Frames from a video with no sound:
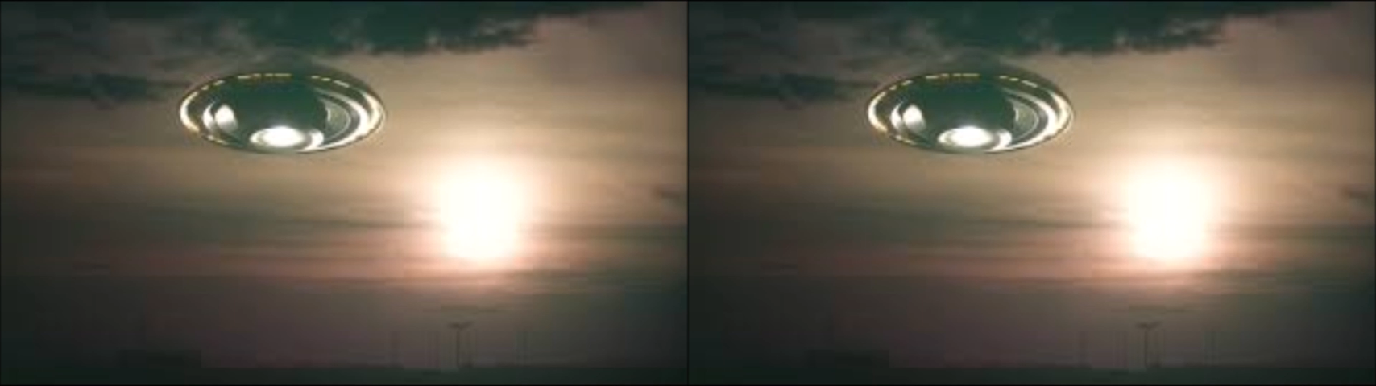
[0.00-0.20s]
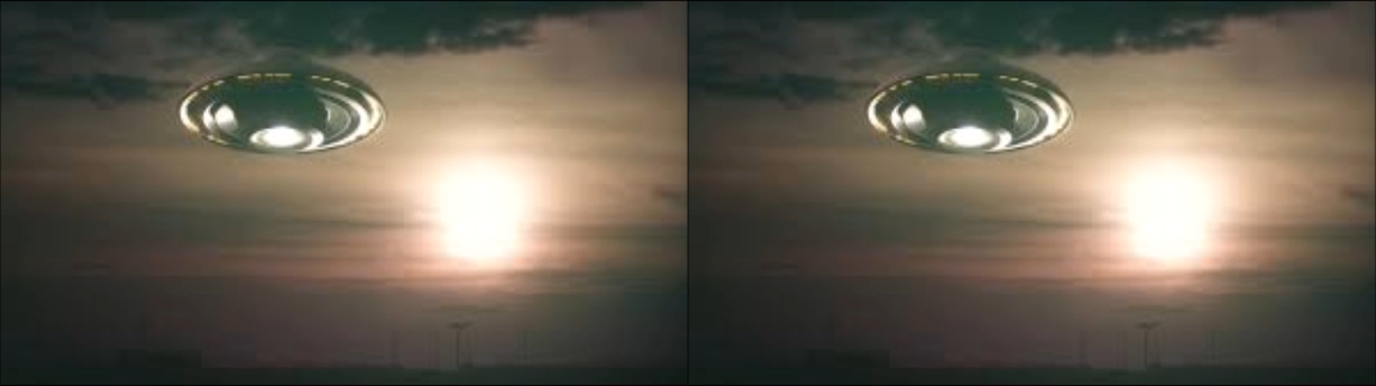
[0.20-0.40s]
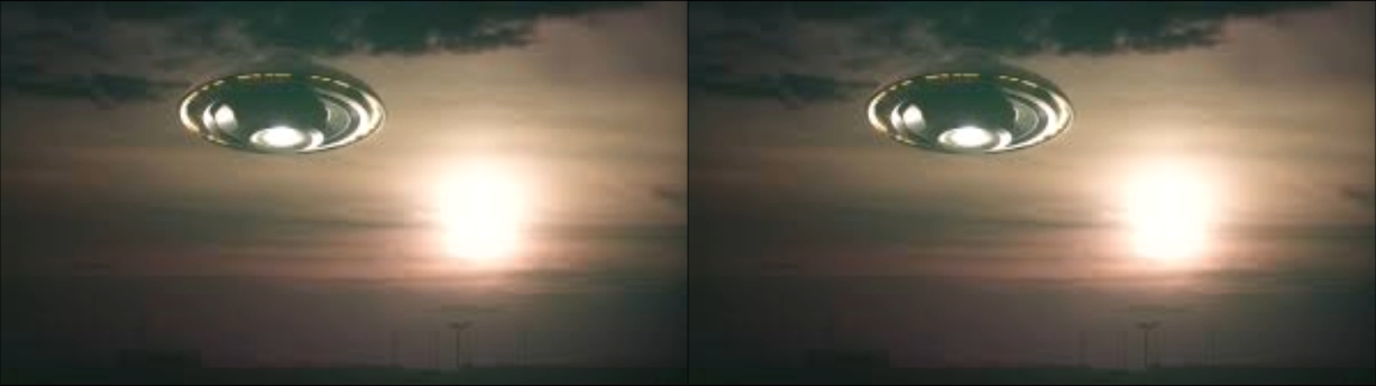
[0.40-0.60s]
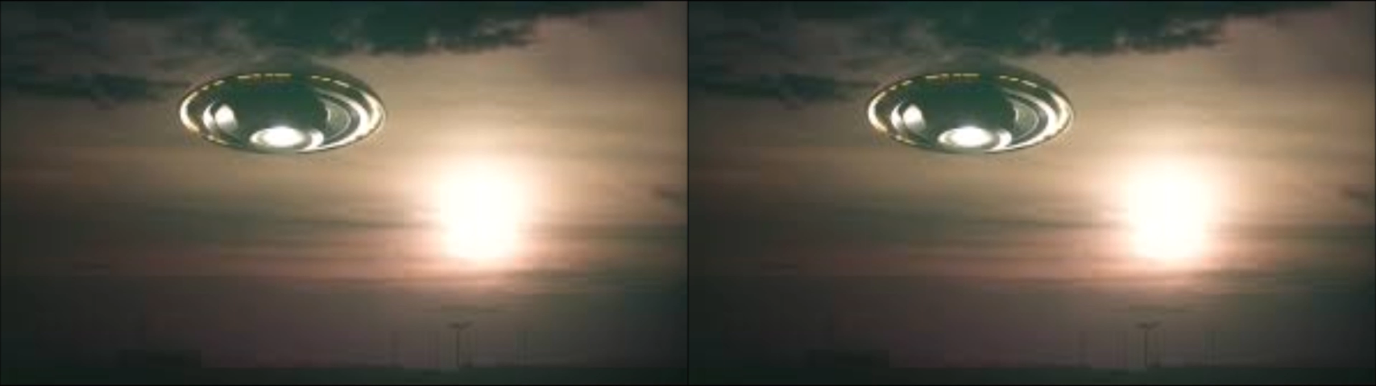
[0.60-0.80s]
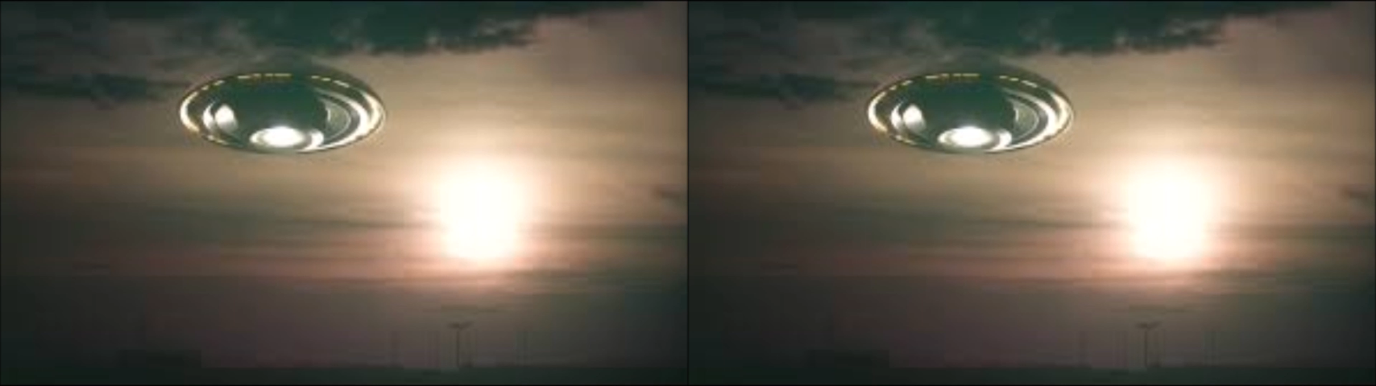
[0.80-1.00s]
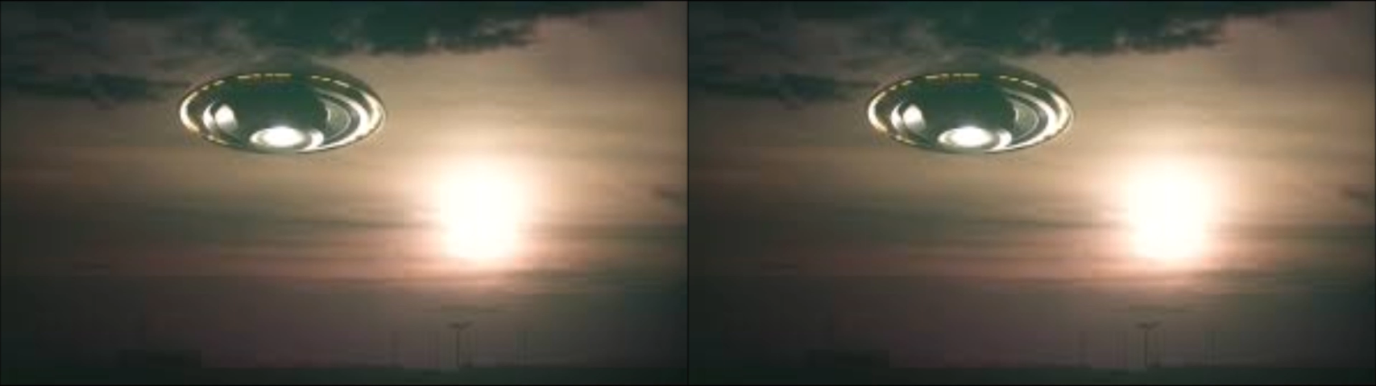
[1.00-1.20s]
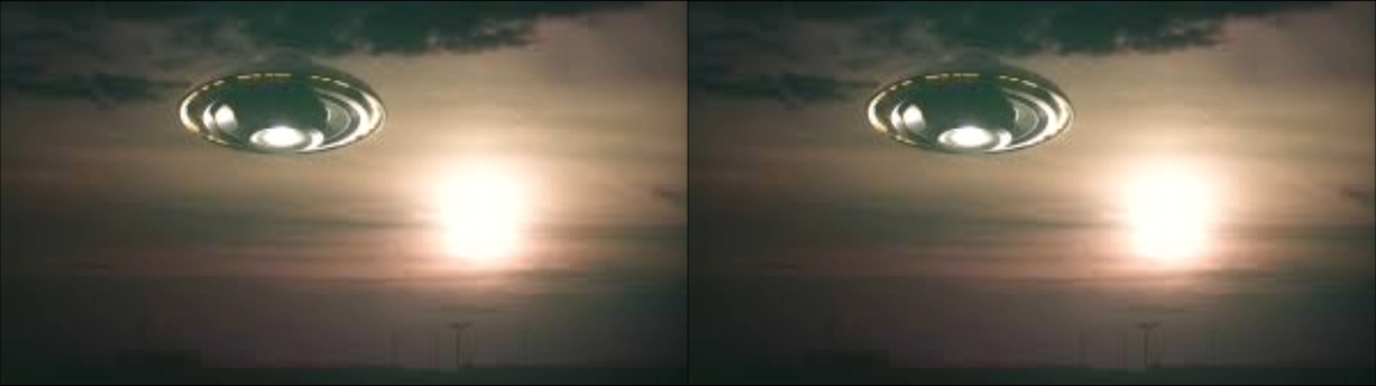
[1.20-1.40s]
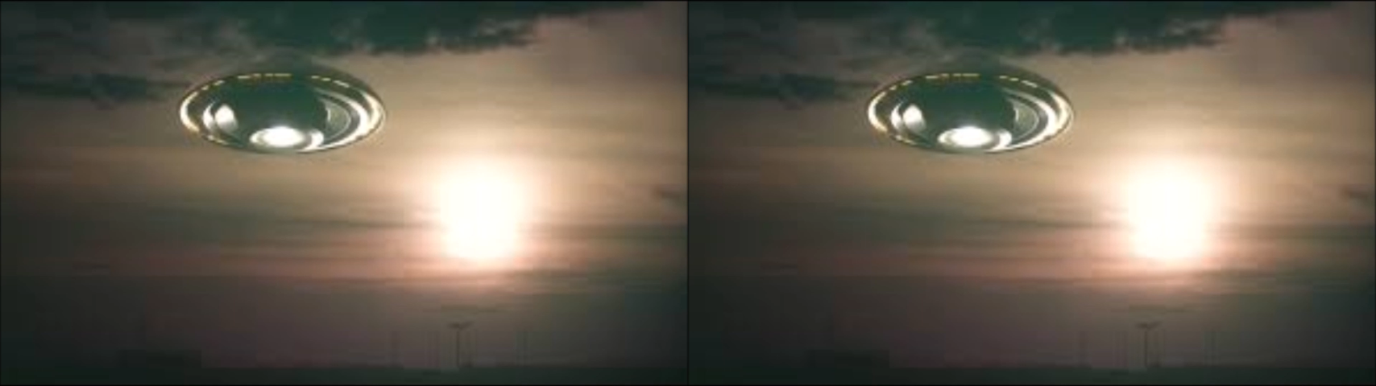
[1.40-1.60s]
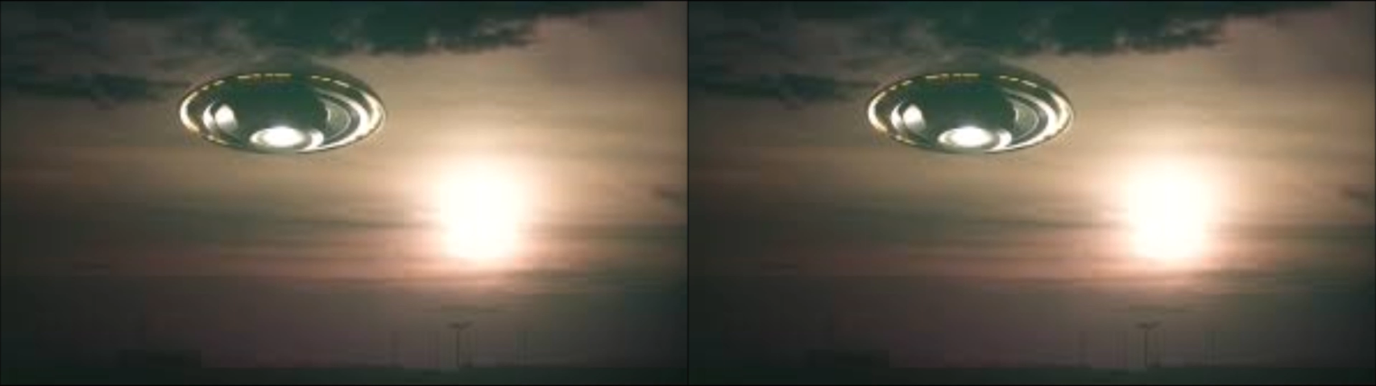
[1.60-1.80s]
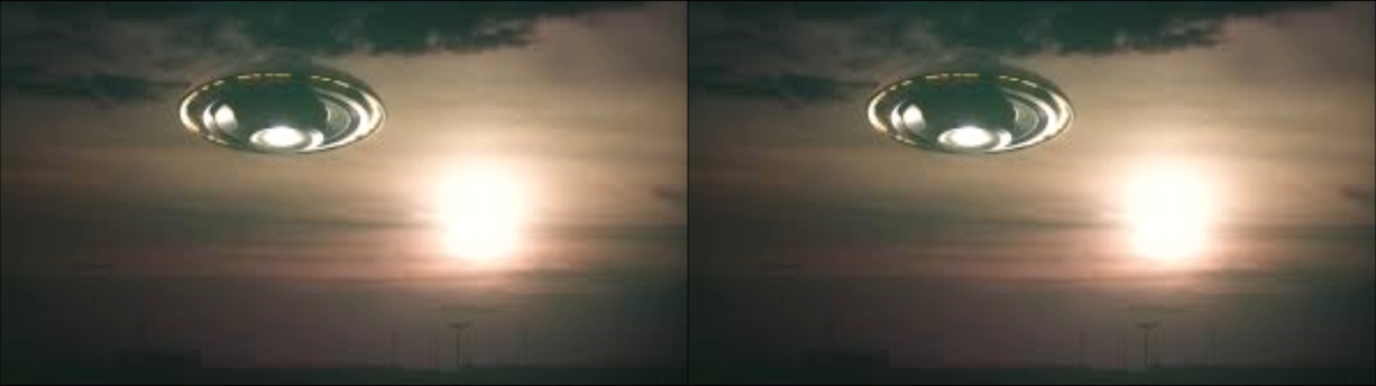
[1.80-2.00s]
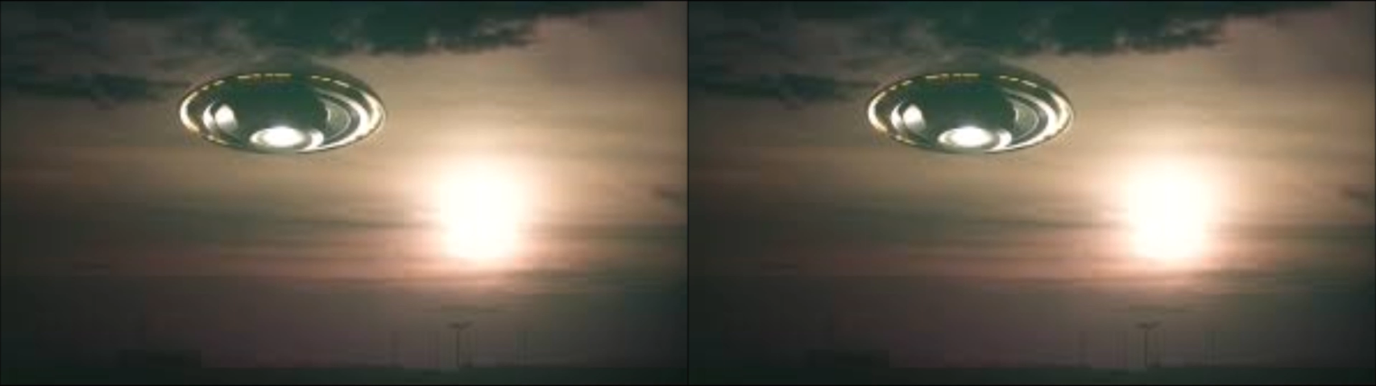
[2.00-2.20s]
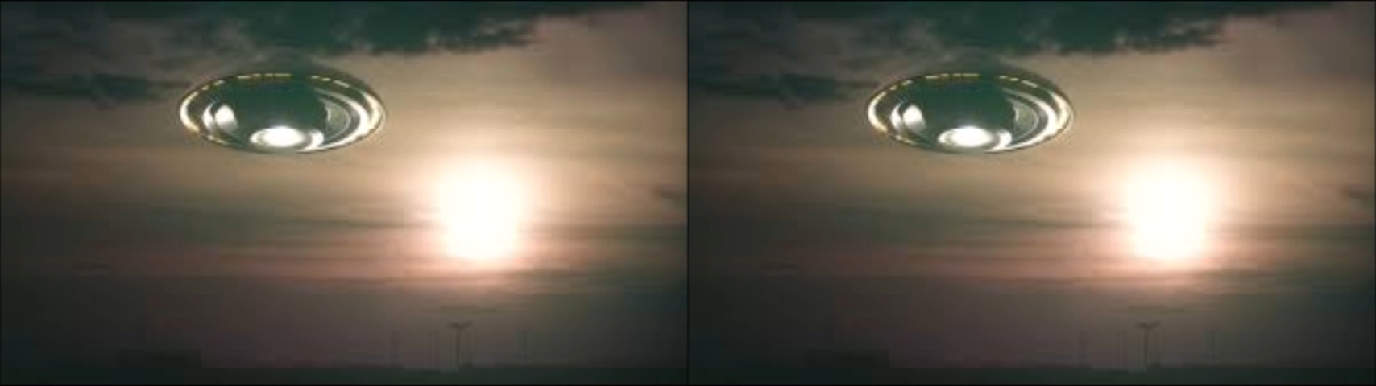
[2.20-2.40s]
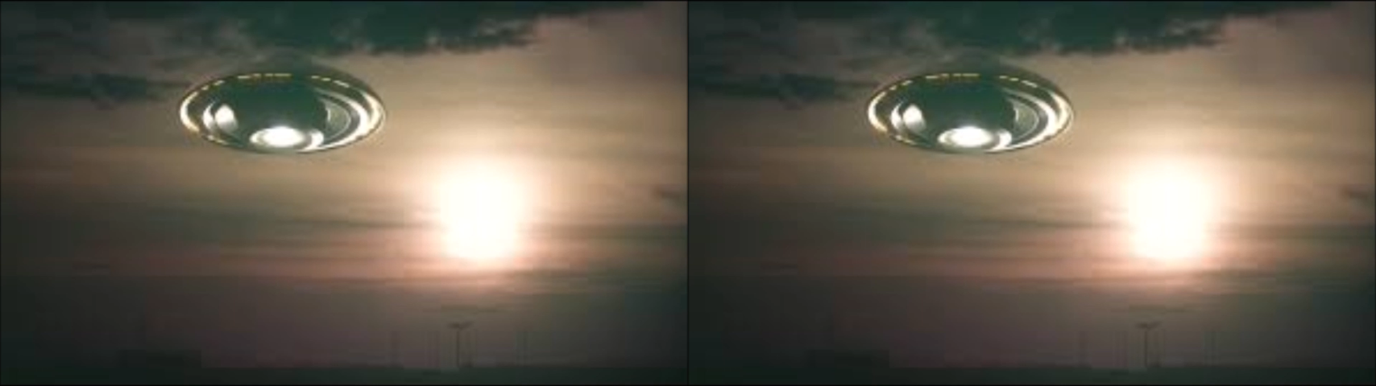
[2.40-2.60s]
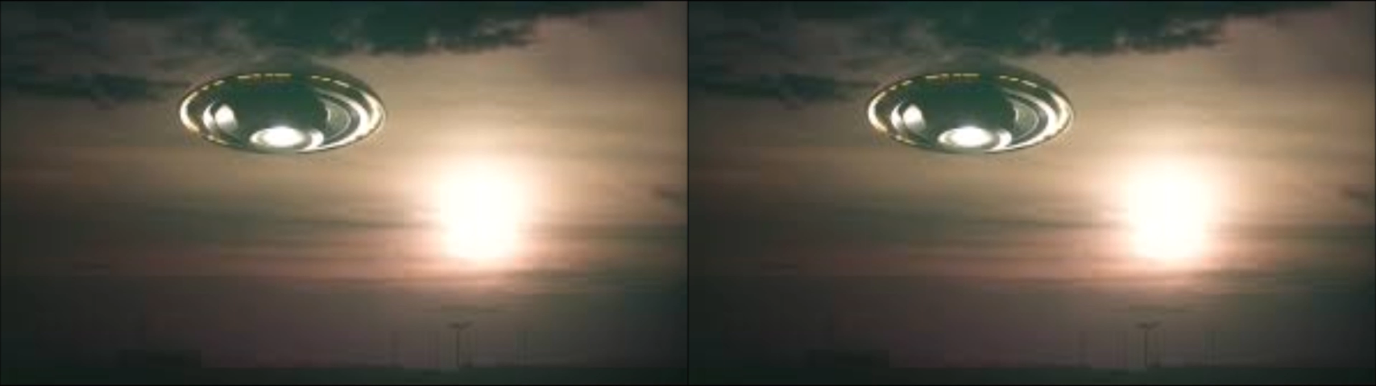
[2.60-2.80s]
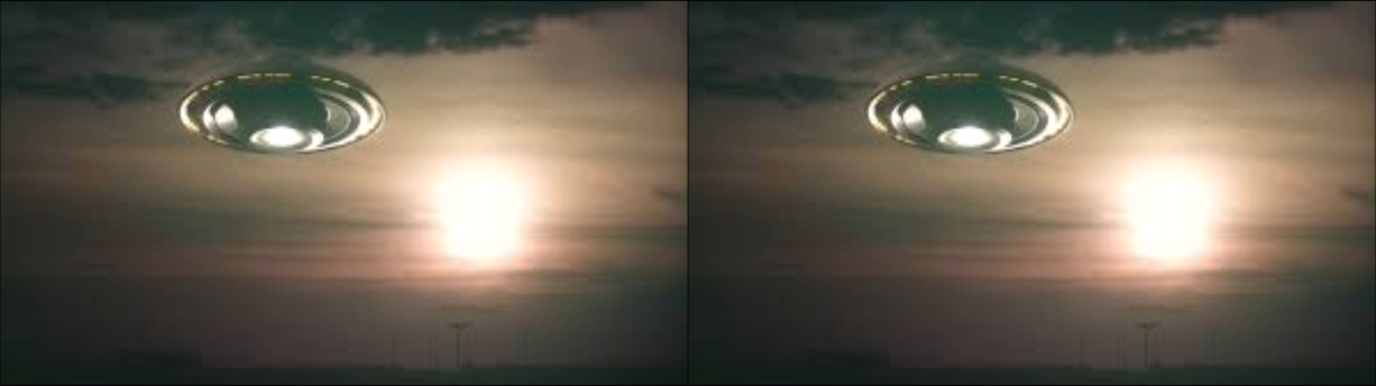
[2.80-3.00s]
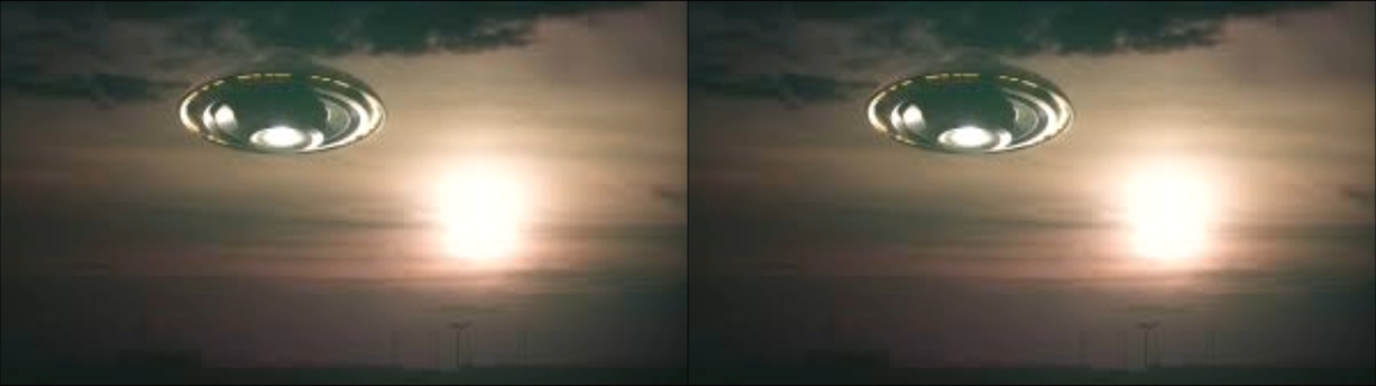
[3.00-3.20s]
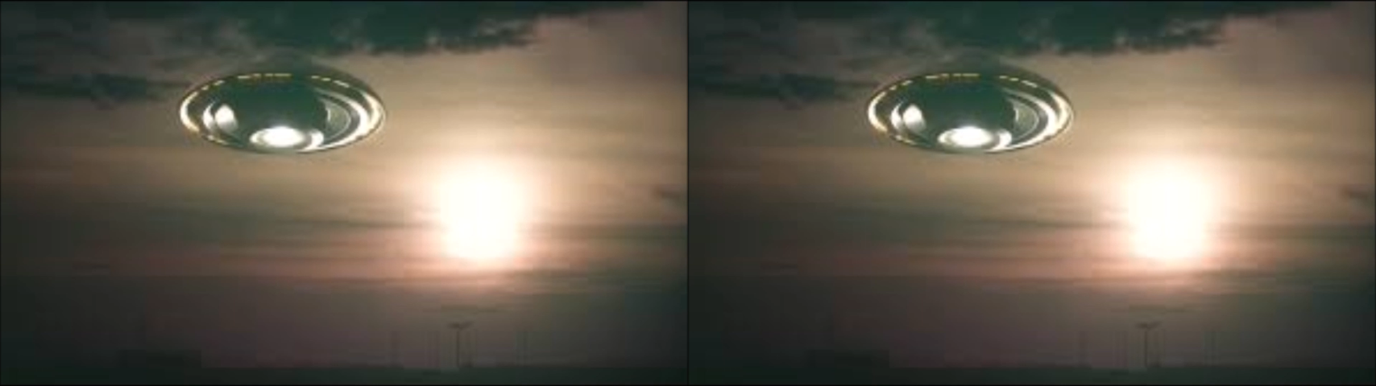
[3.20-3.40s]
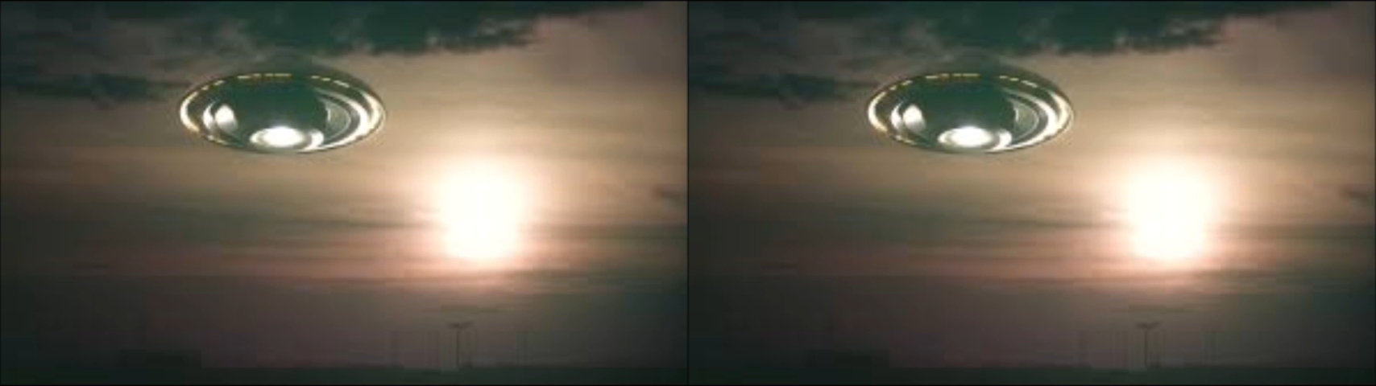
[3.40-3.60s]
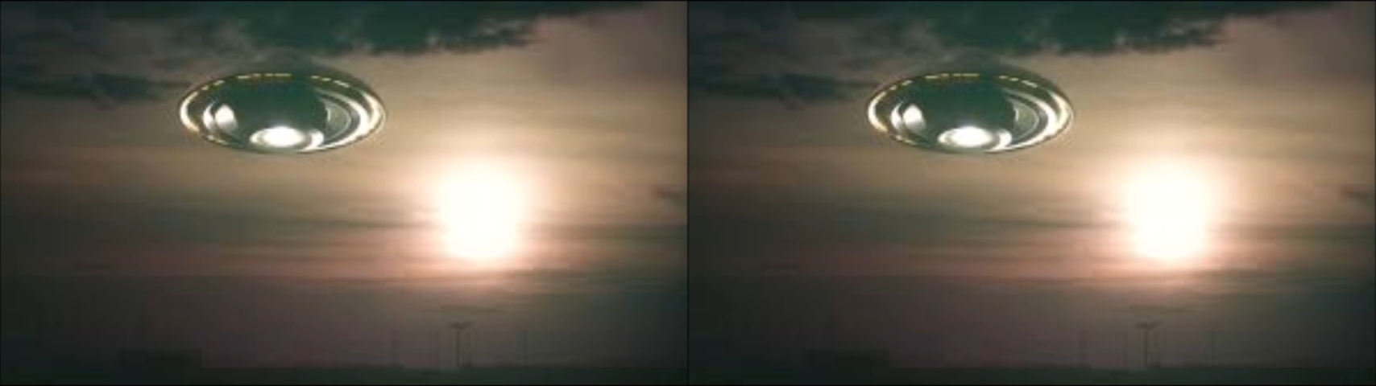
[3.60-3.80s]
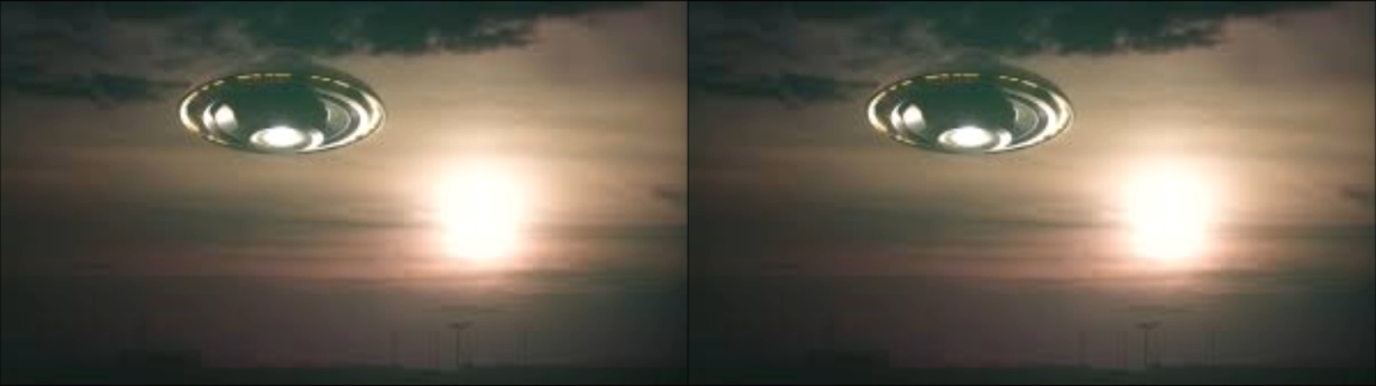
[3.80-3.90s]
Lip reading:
No face is visible, so there are no lips to read.